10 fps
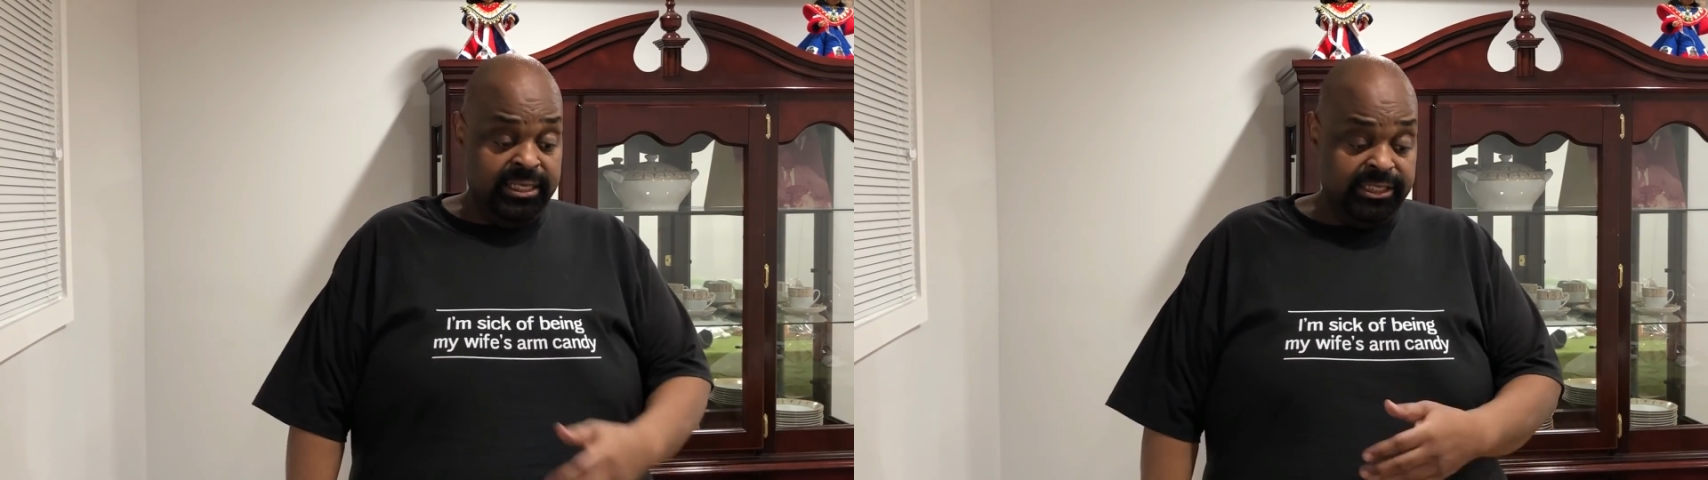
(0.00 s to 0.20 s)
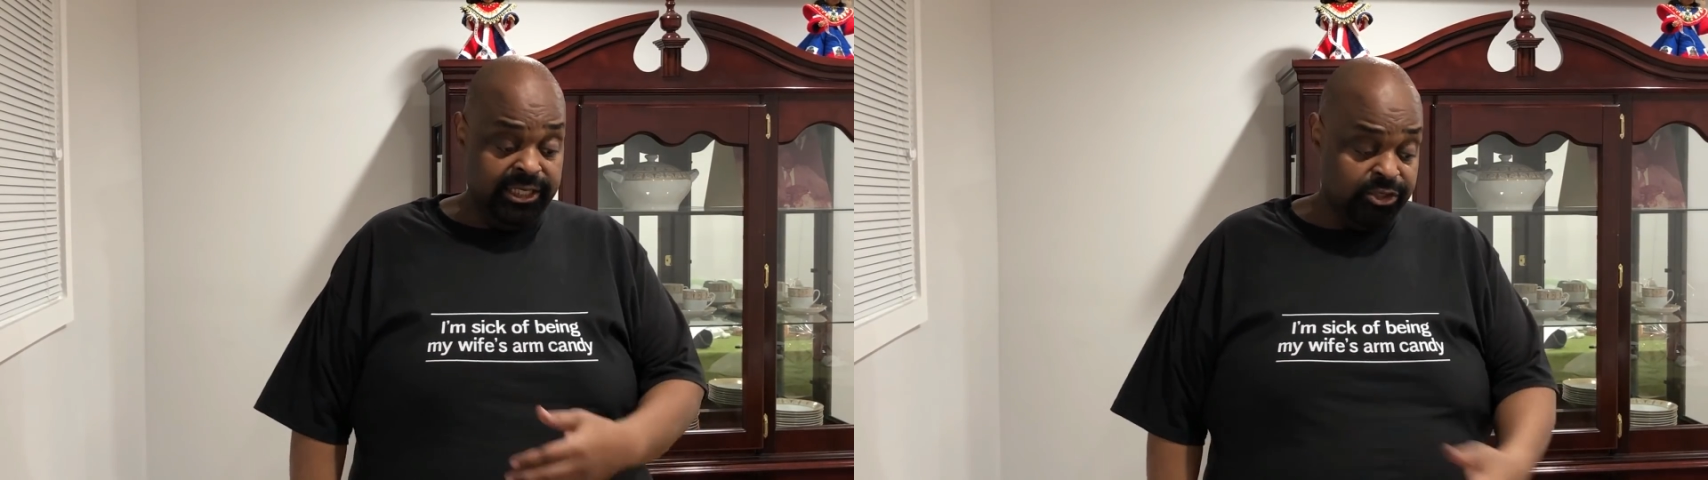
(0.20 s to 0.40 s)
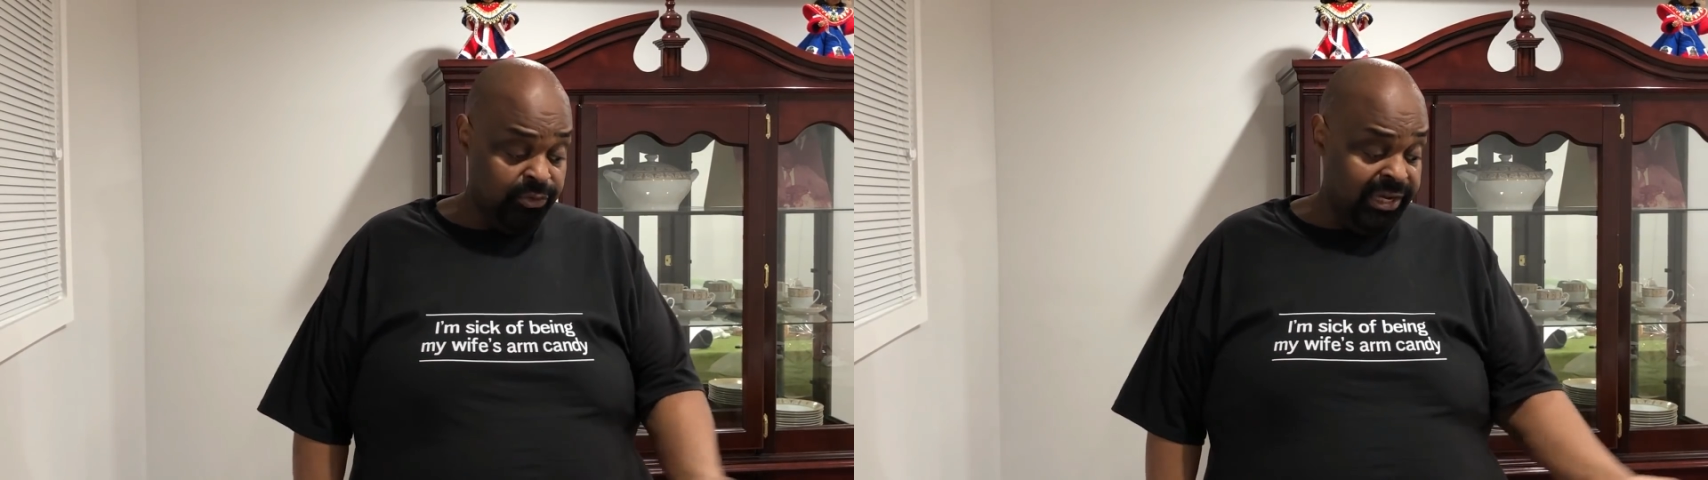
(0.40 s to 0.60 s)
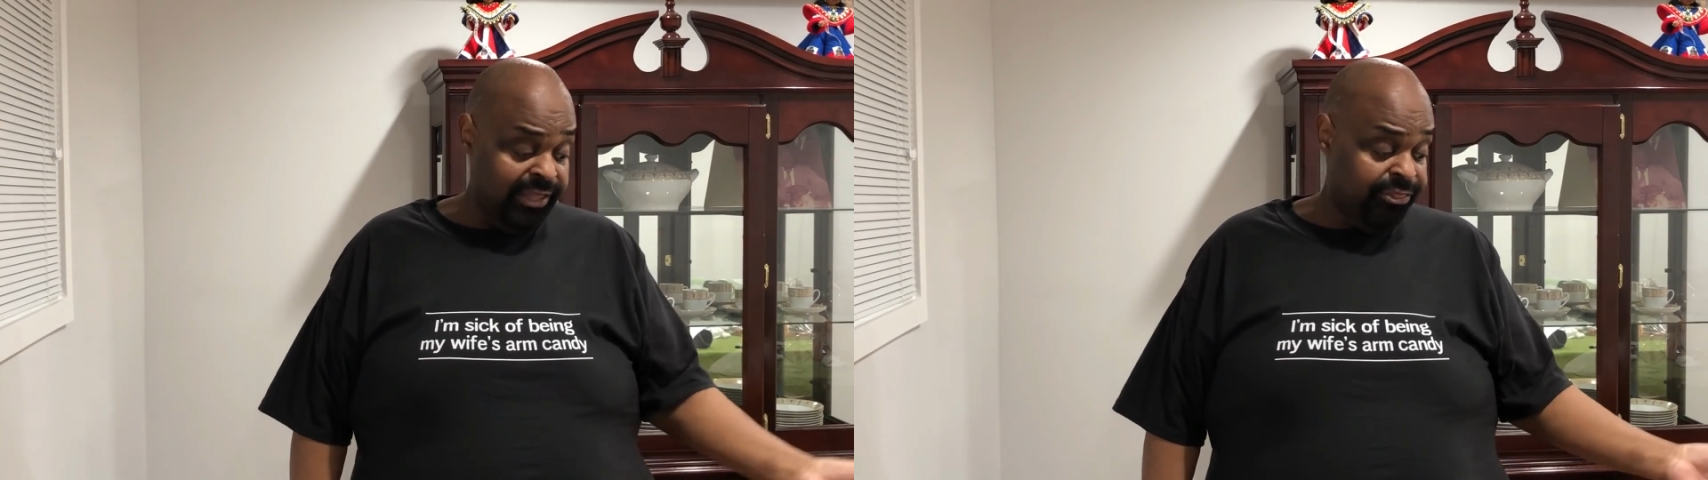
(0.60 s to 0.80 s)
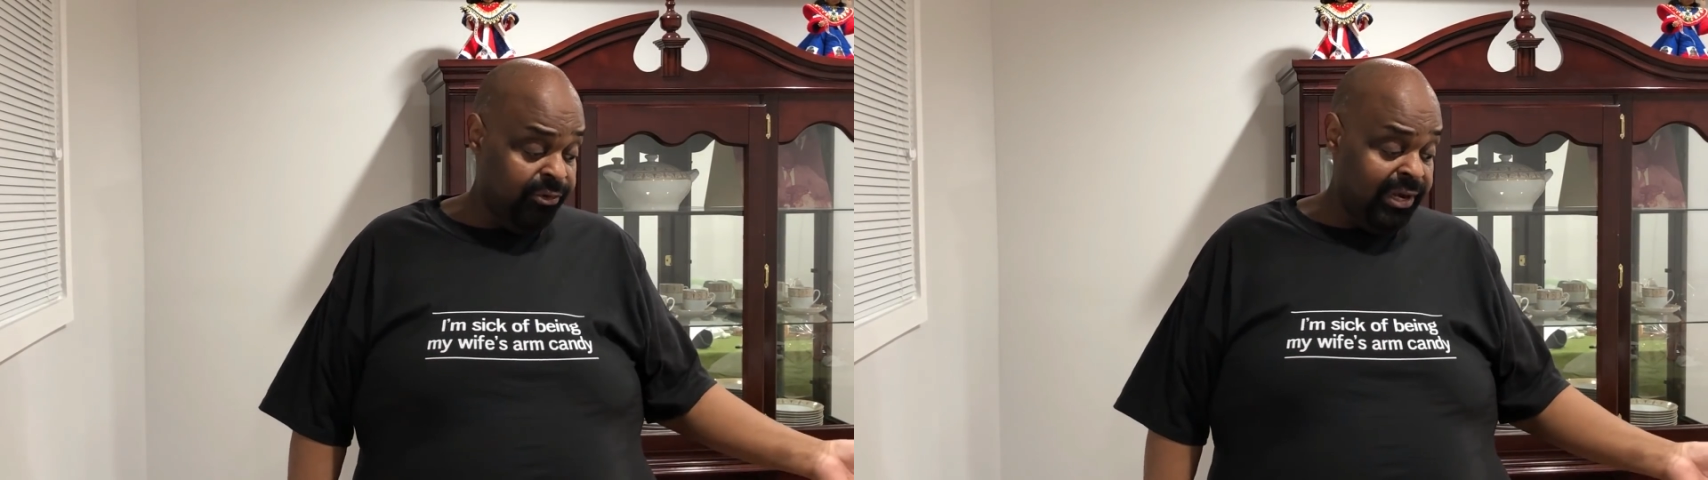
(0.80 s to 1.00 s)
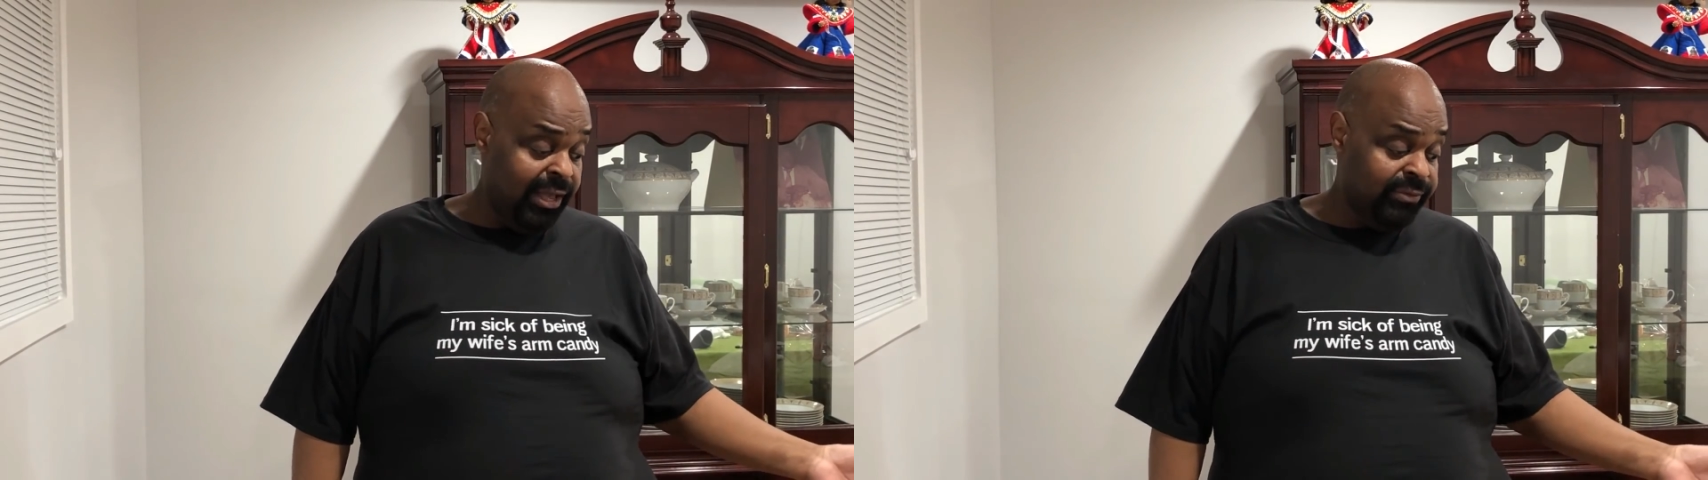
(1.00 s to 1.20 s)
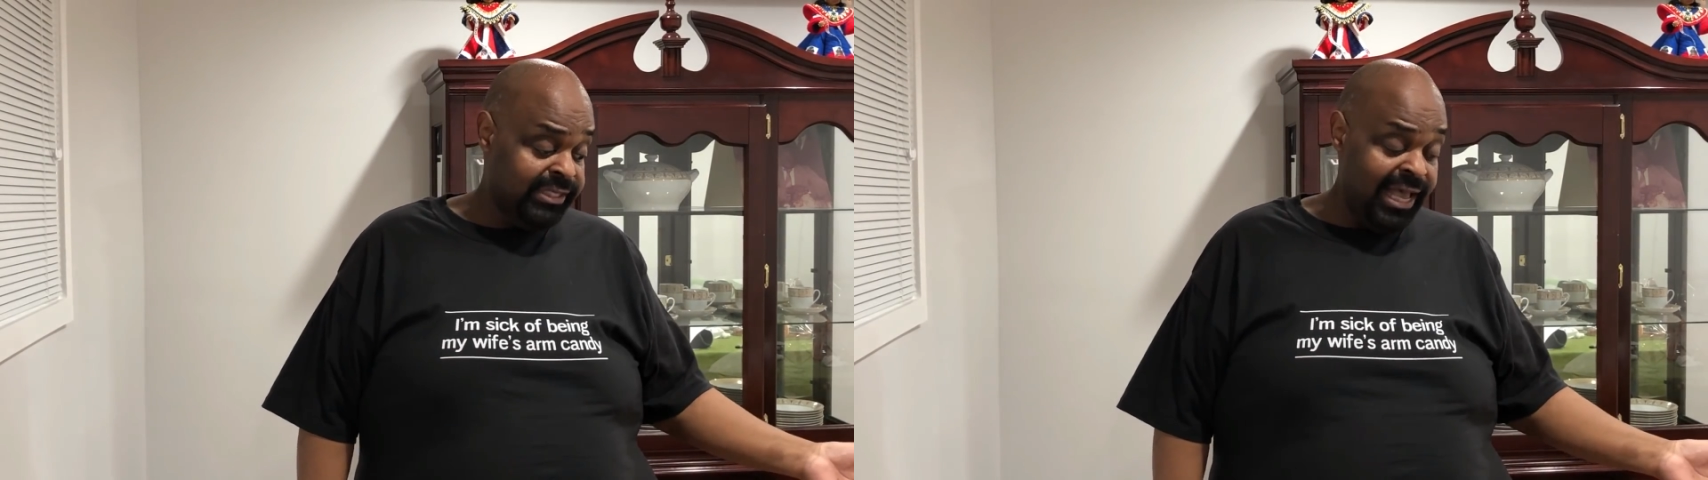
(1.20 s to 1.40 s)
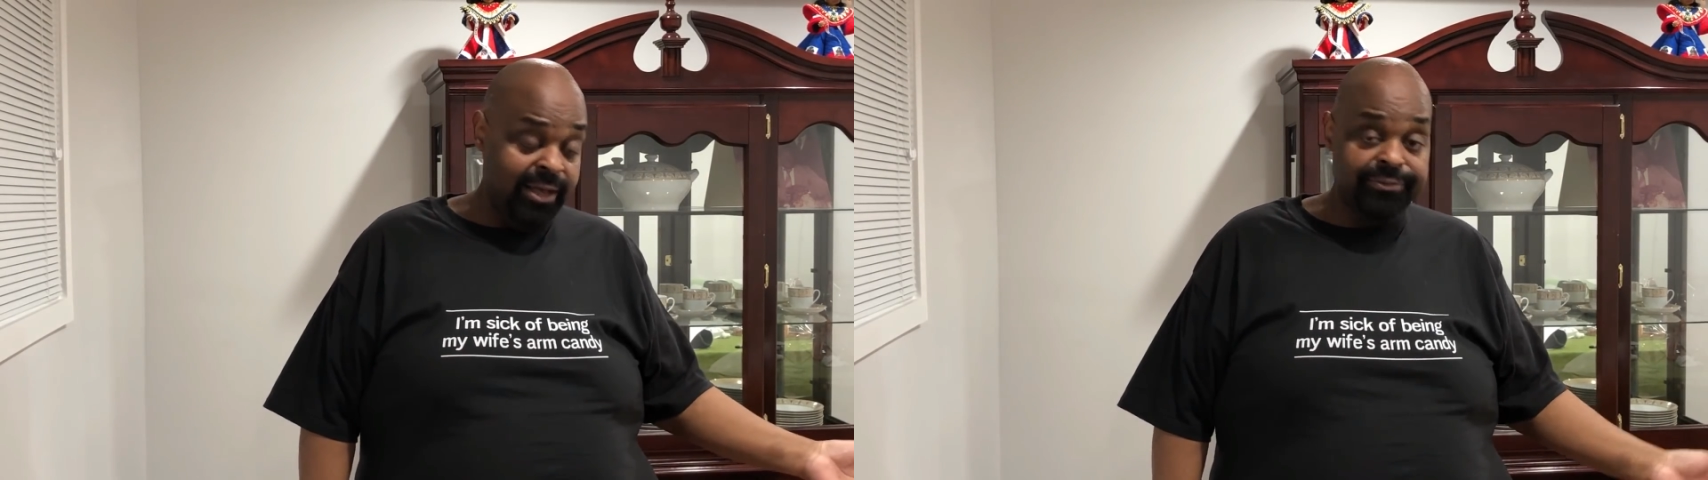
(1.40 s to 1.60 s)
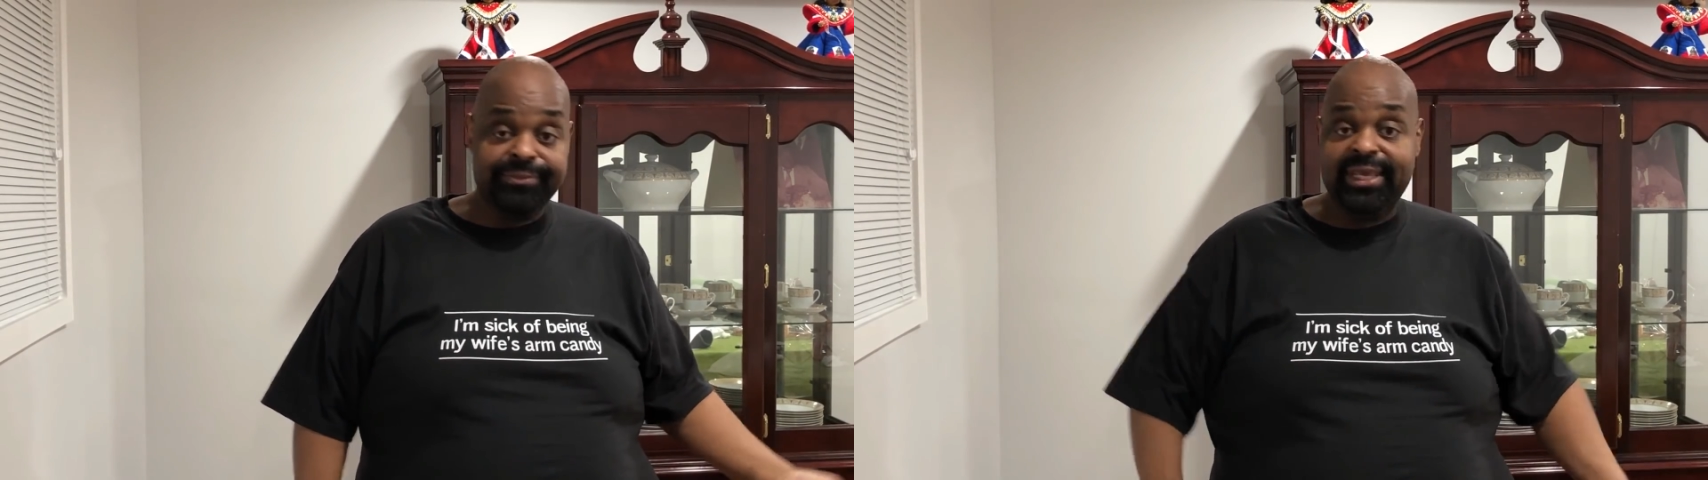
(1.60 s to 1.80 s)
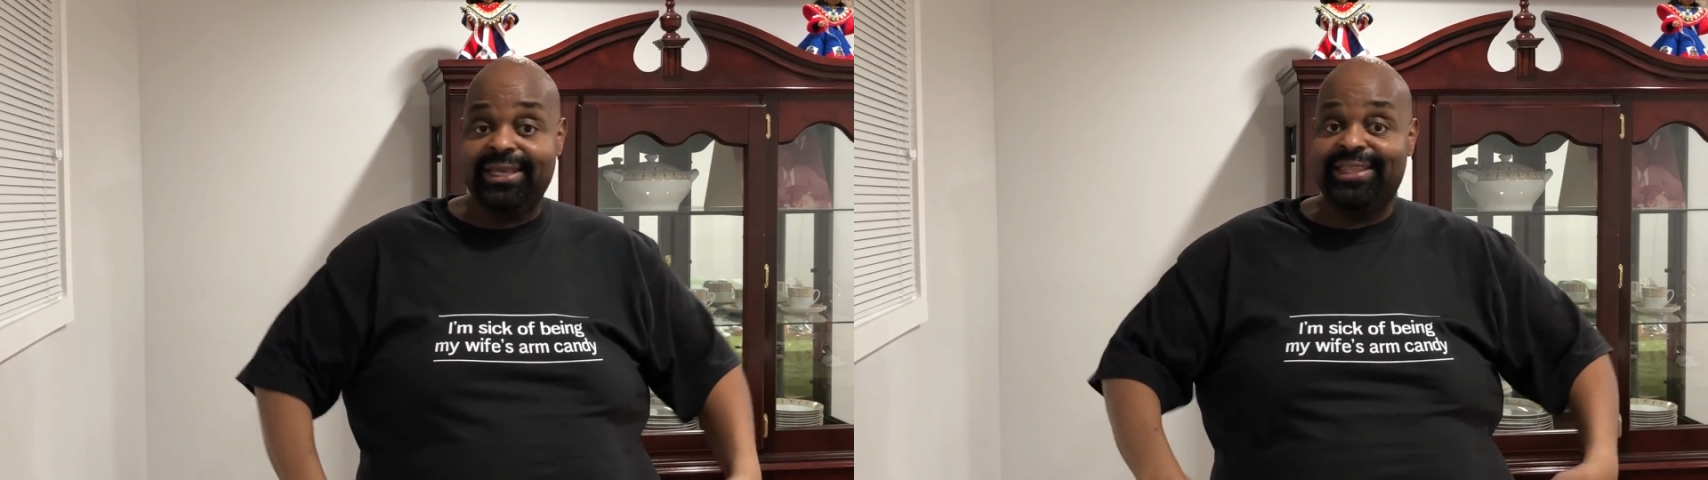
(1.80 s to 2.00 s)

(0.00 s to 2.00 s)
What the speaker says: Just when I thought I was out,